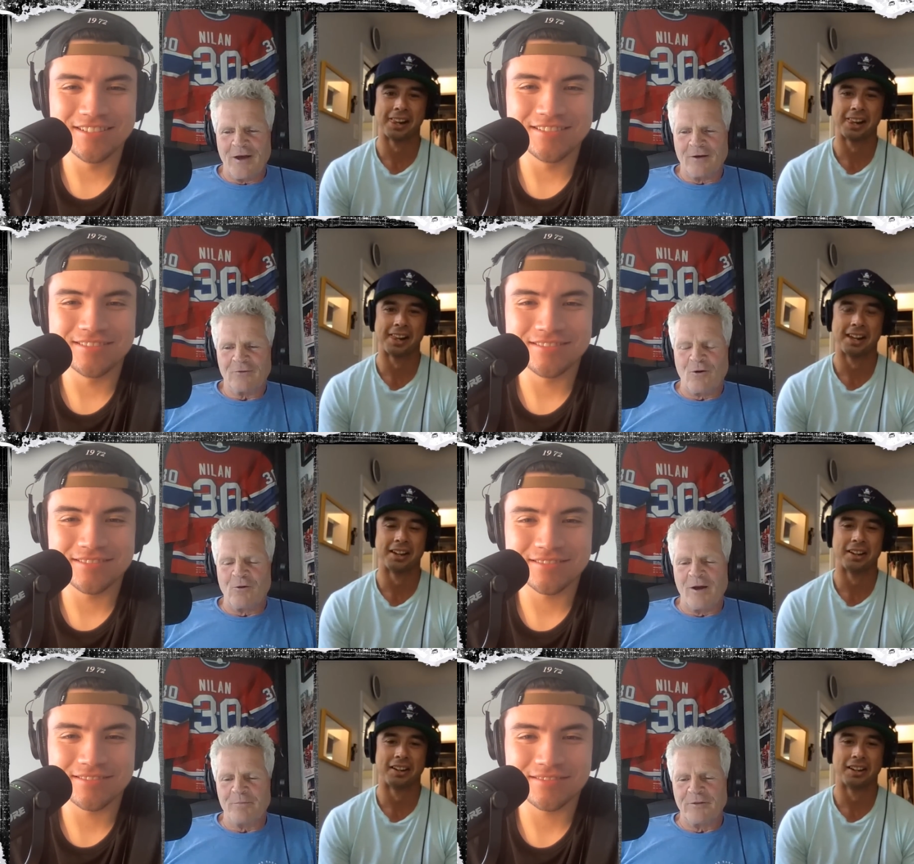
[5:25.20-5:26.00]
Speaker 1: yeah,
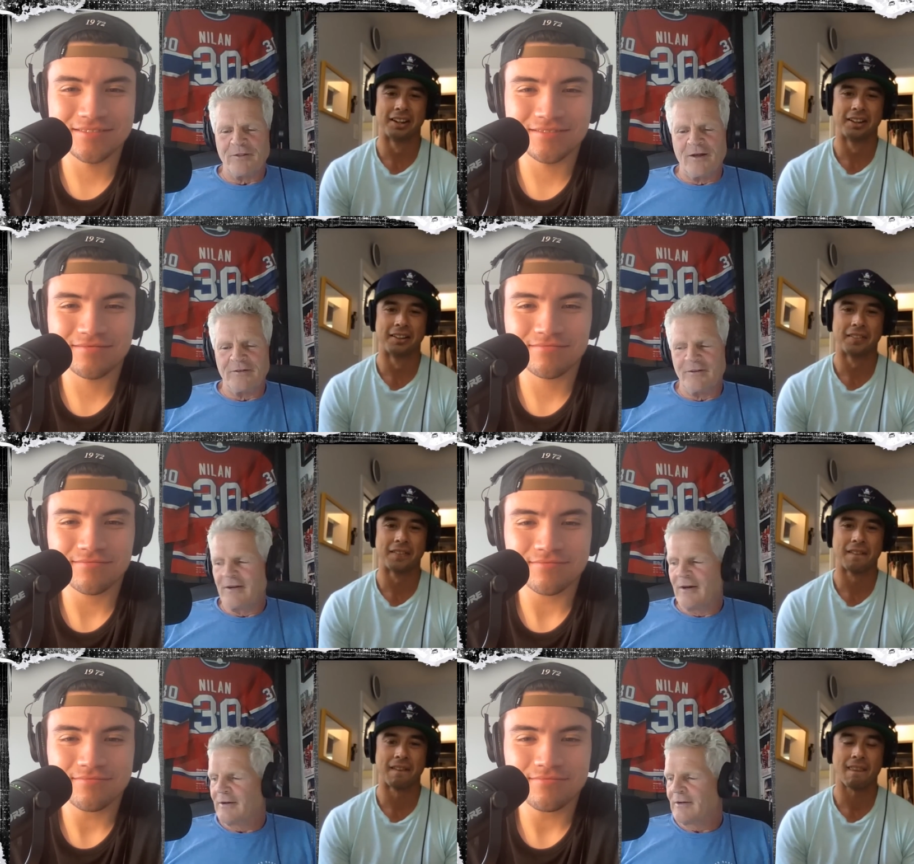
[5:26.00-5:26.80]
growing up in London
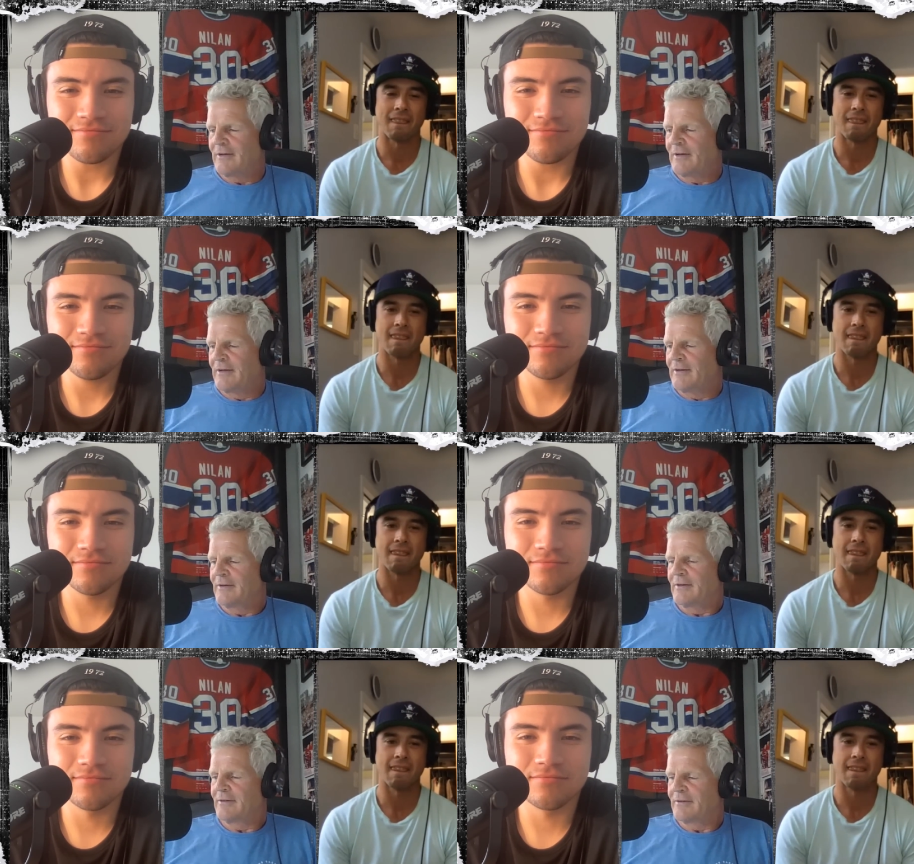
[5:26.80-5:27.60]
yeah,
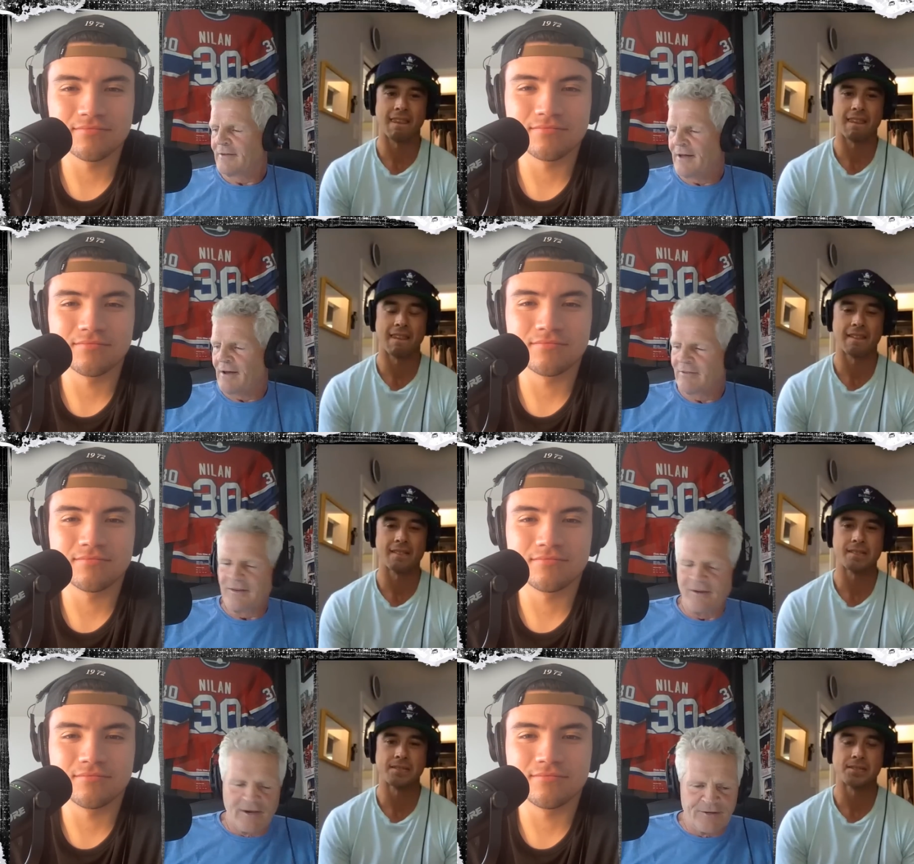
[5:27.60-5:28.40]
and uh, having
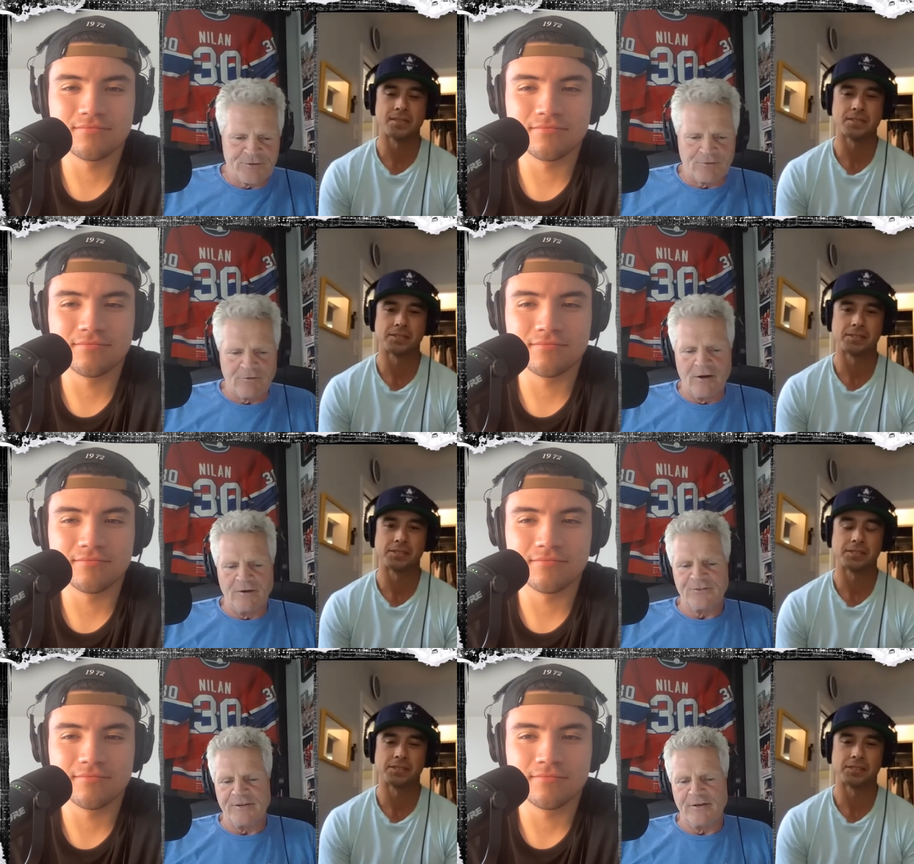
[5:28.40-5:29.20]
the Knights
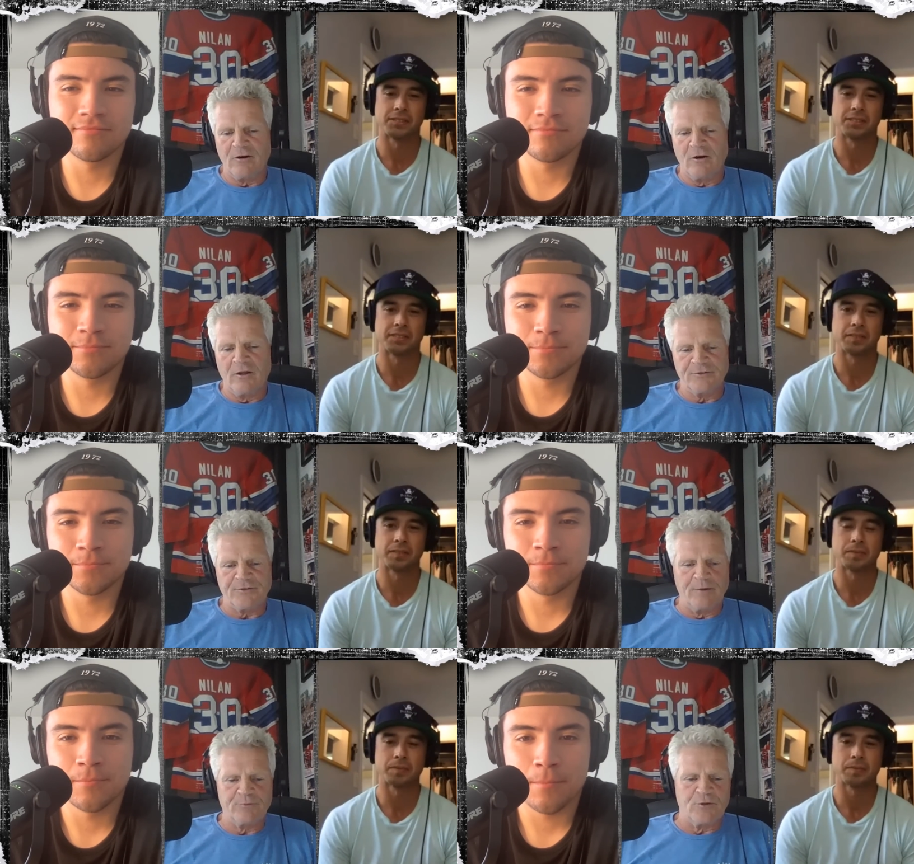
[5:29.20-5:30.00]
around and seeing it all the
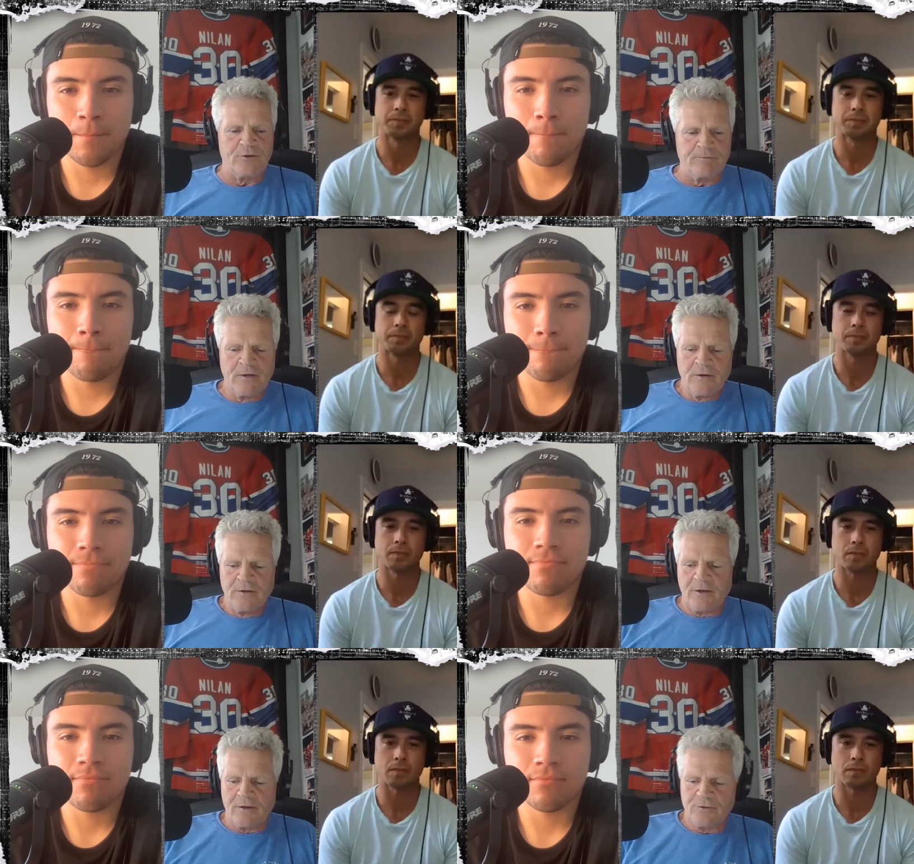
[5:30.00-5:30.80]
time. So you
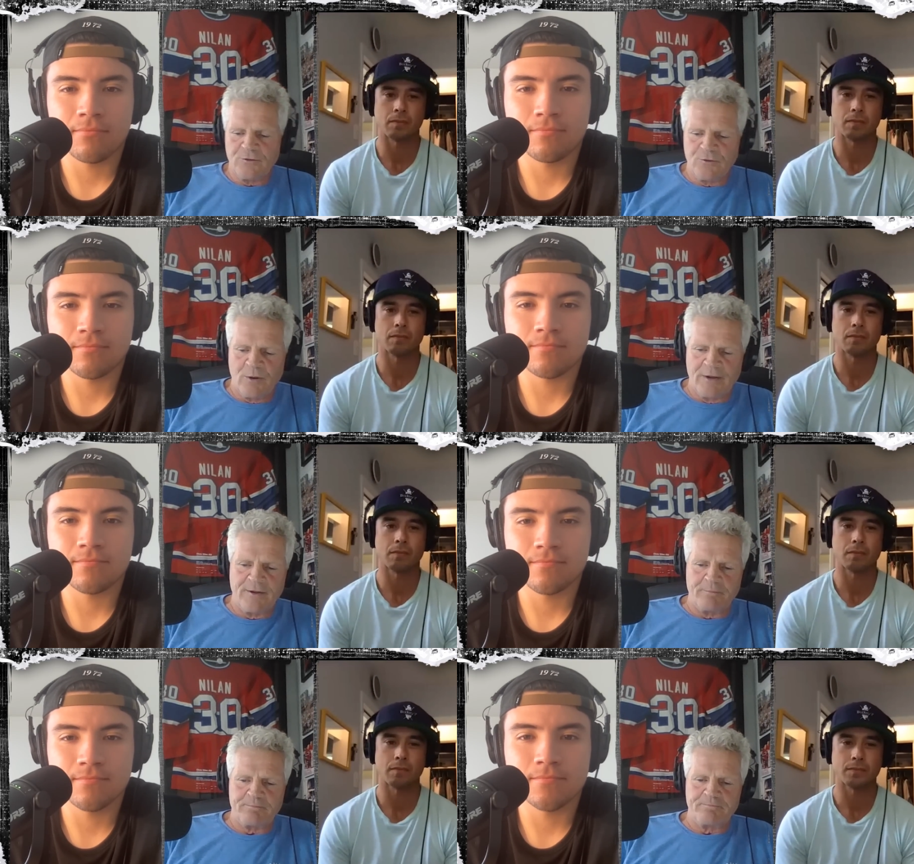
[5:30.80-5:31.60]
you, you
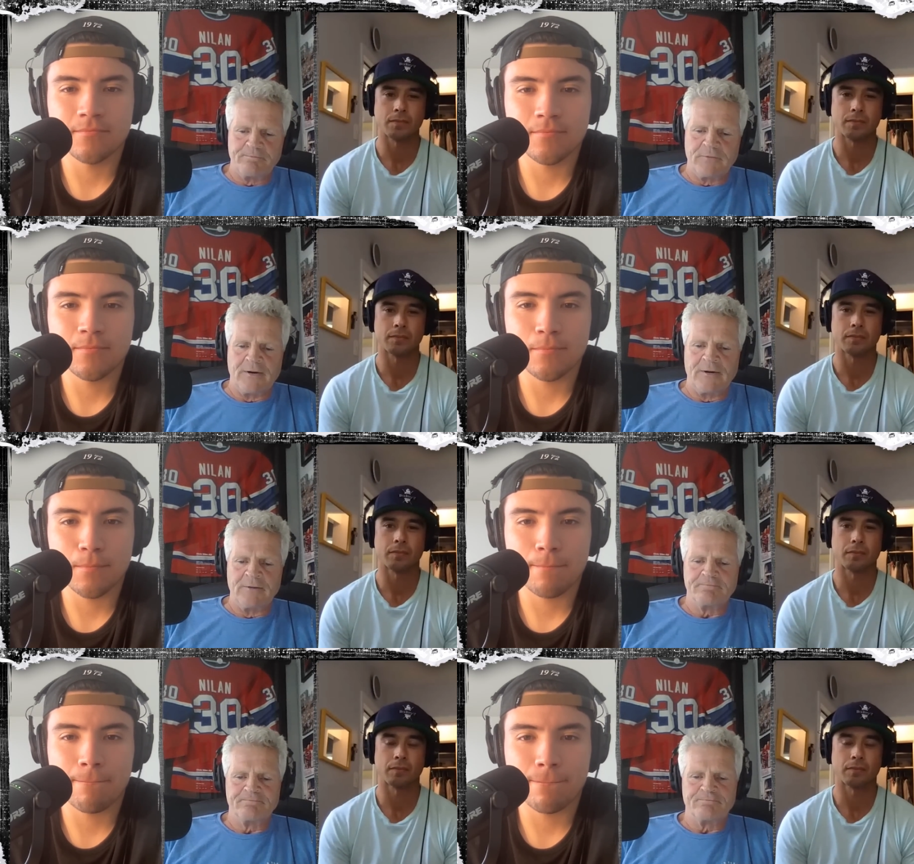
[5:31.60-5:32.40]
end up
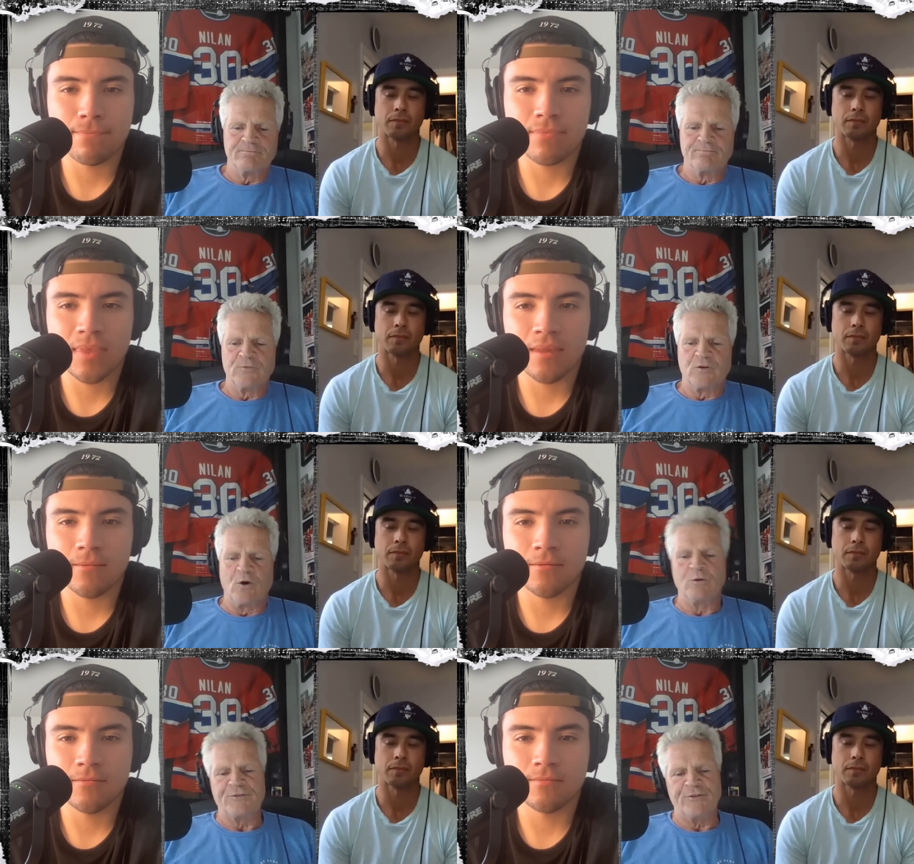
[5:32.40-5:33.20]
um,
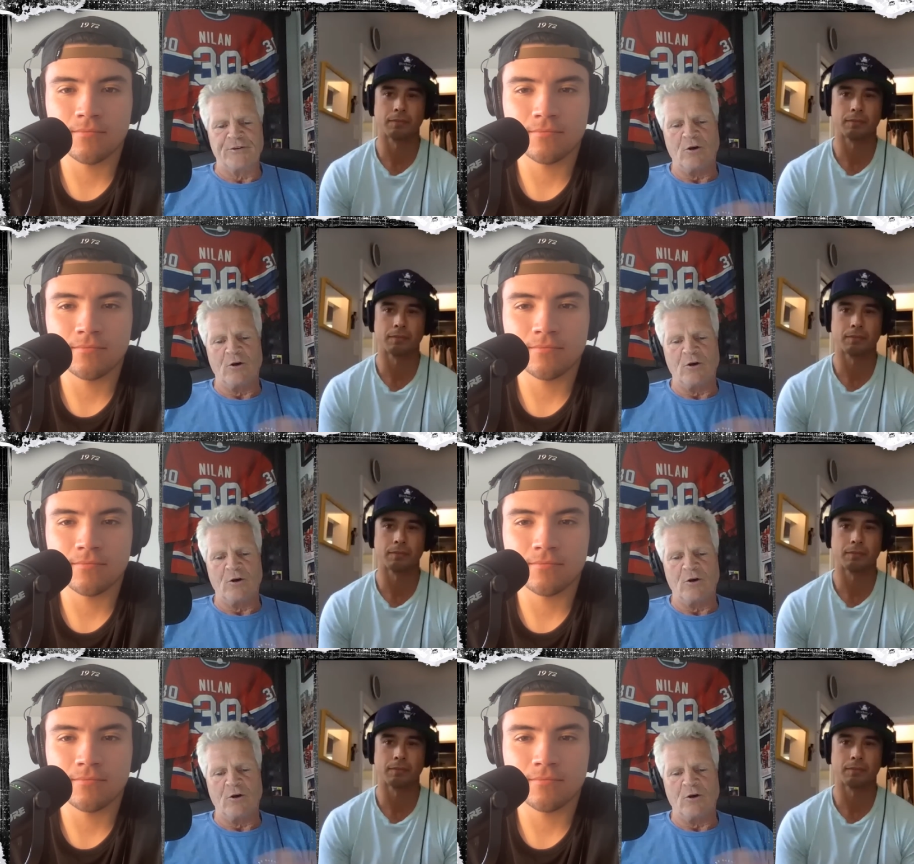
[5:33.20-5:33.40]
going to